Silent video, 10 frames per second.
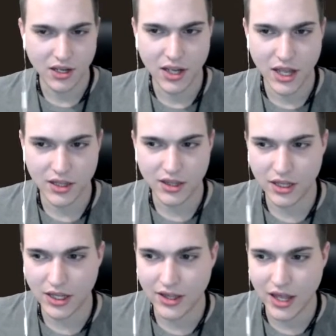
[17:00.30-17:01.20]
anything
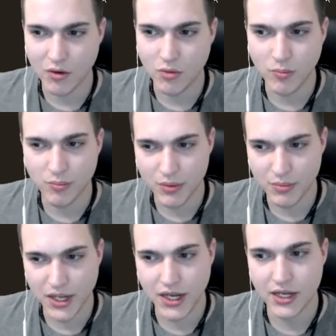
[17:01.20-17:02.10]
like that will be
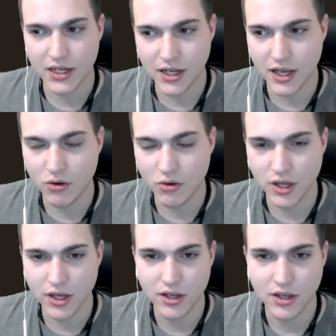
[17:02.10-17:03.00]
paid in
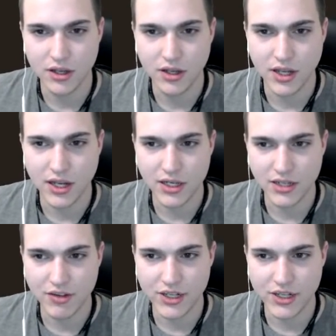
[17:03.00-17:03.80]
IOTA, and even